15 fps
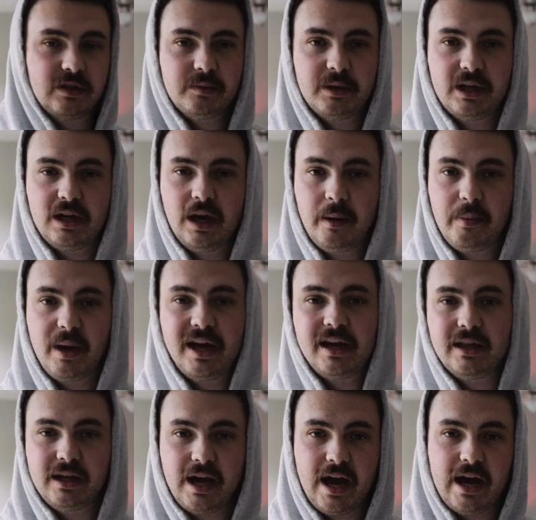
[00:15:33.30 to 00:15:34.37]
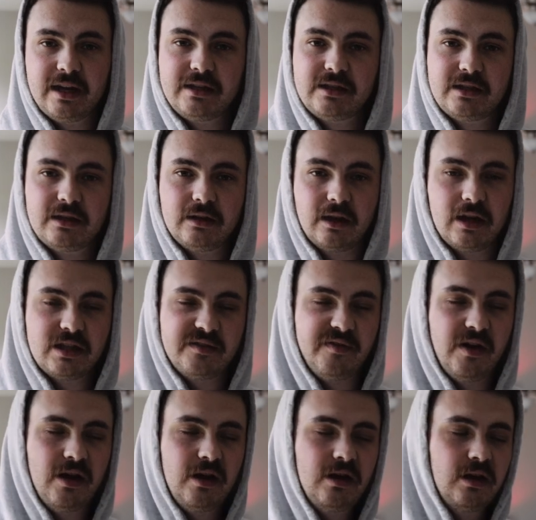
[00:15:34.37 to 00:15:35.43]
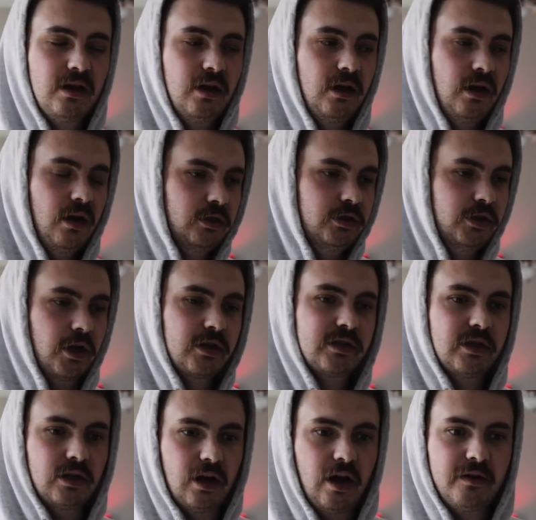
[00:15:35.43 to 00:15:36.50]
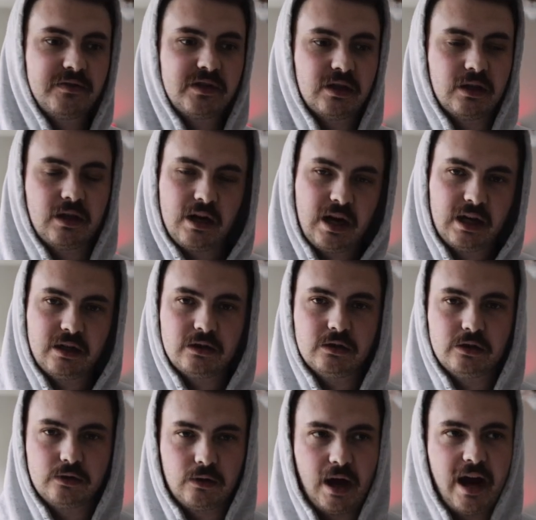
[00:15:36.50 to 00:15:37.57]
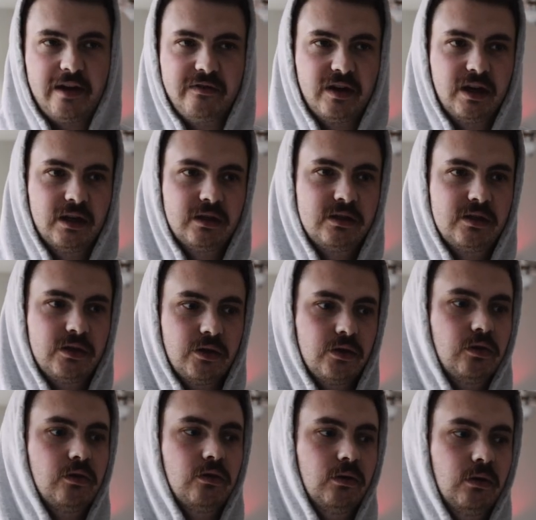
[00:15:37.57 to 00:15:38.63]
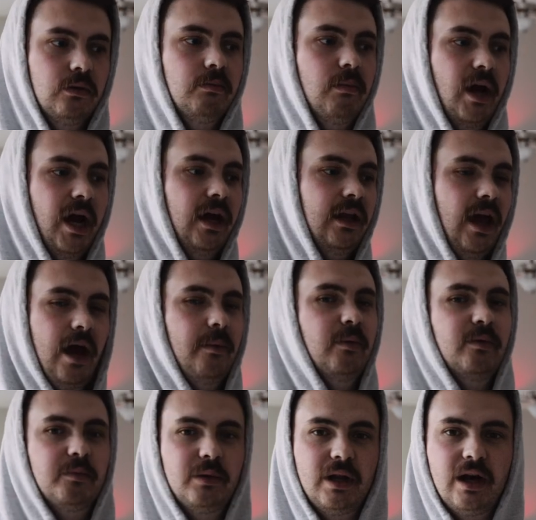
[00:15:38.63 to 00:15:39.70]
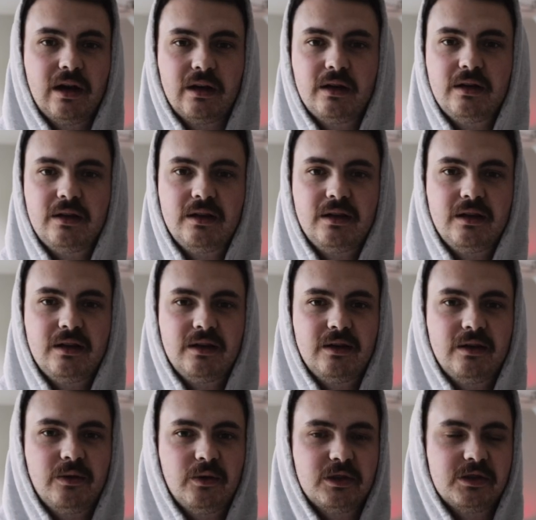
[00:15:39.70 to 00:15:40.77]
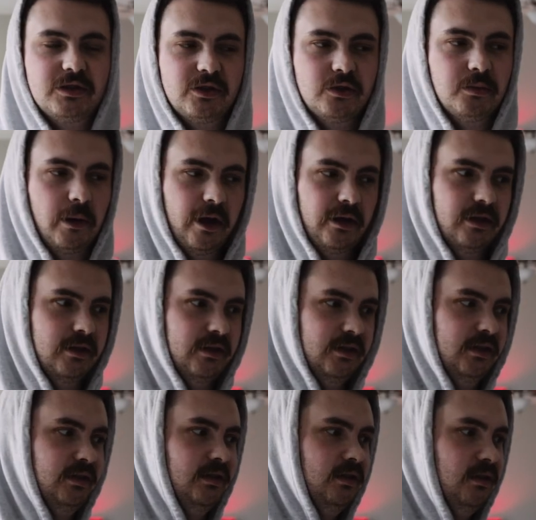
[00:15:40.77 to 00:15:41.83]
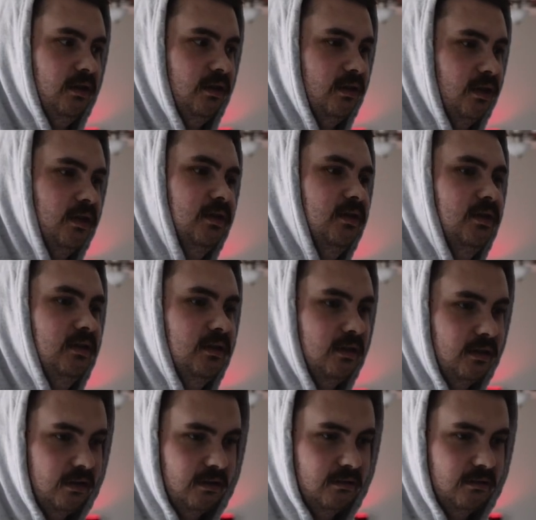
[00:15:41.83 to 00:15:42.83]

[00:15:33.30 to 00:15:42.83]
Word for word: to be a pain in the ass thus far. Just enough so that I can drive it to my alignment plug, which is Two Brothers, that's